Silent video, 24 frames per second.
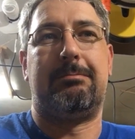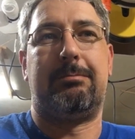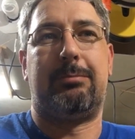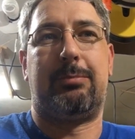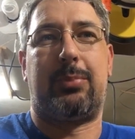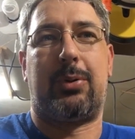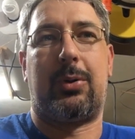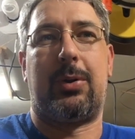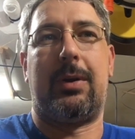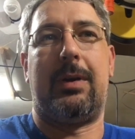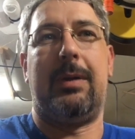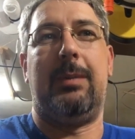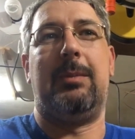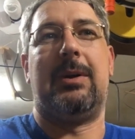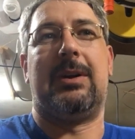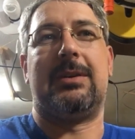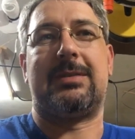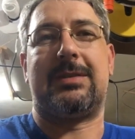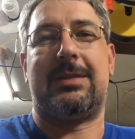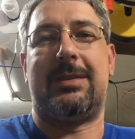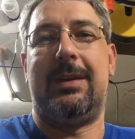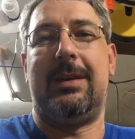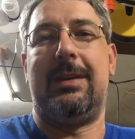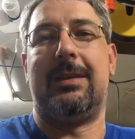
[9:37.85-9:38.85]
pretty
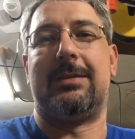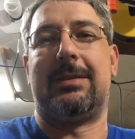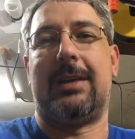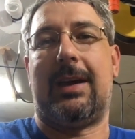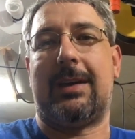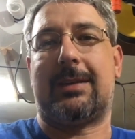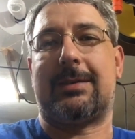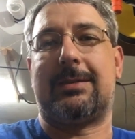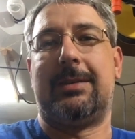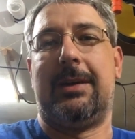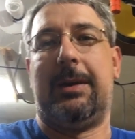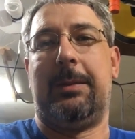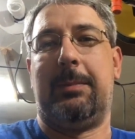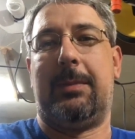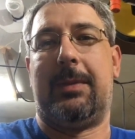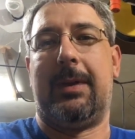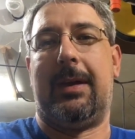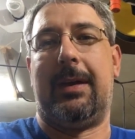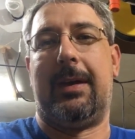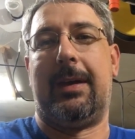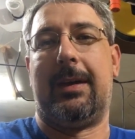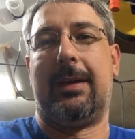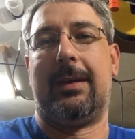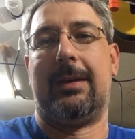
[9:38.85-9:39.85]
much the exact same
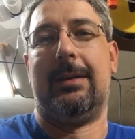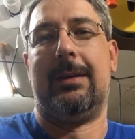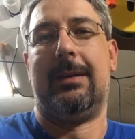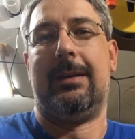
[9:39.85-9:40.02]
thing.